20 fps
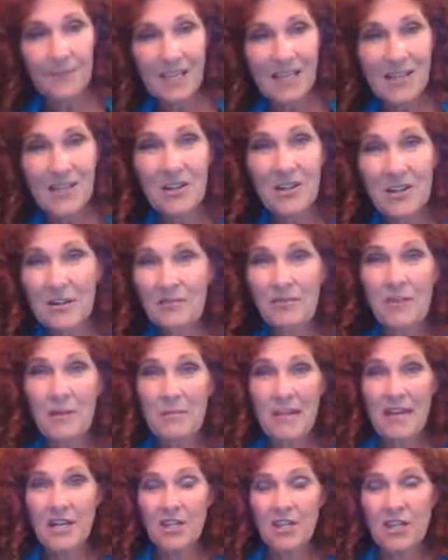you know
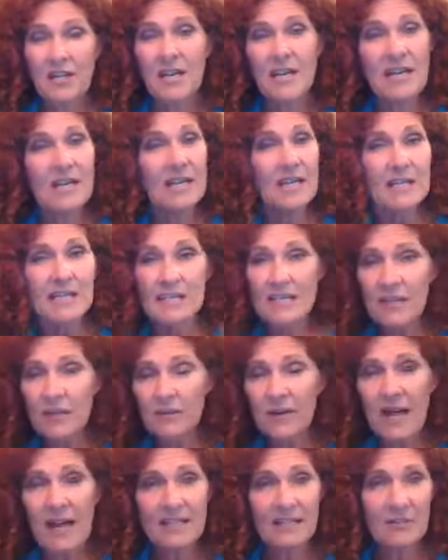inflammation. C
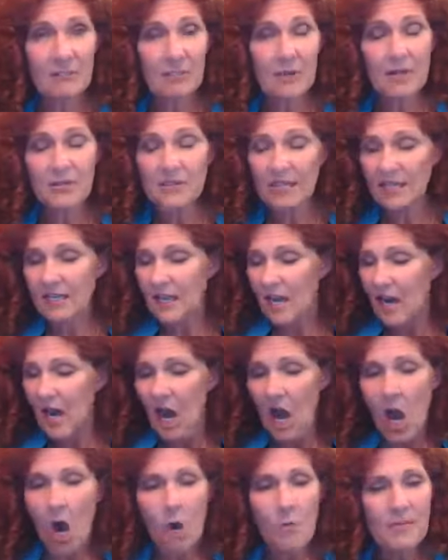reactive protein
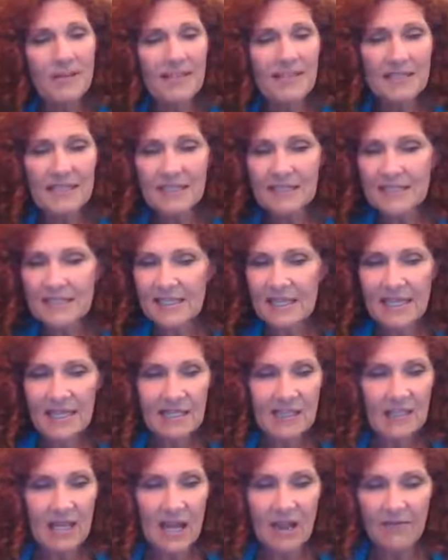
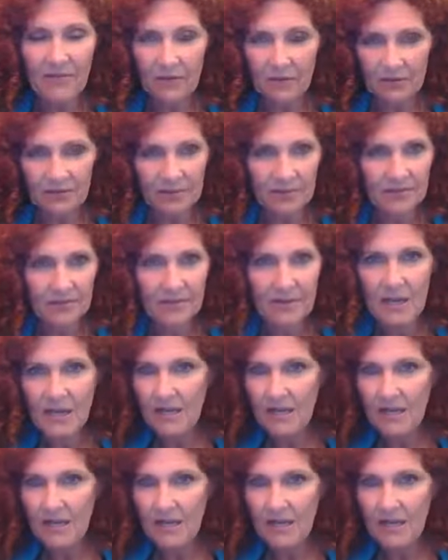homocysteine levels,